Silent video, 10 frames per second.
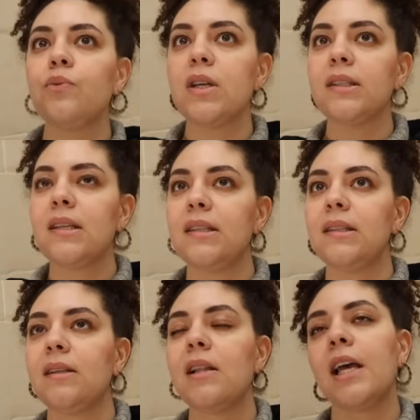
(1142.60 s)
was
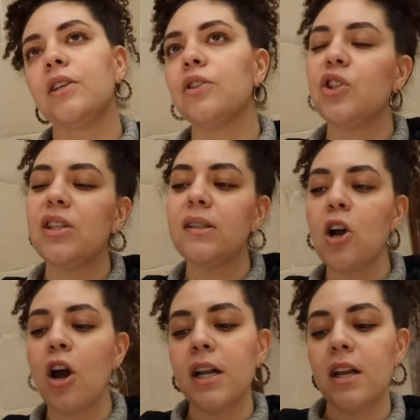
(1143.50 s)
like, she
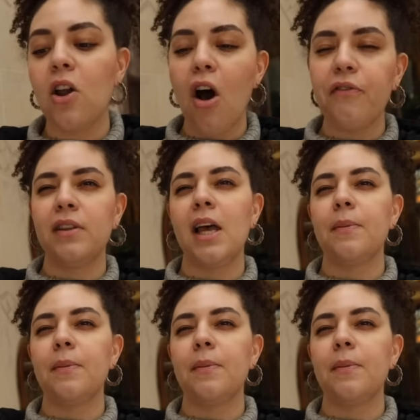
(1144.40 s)
started it off in like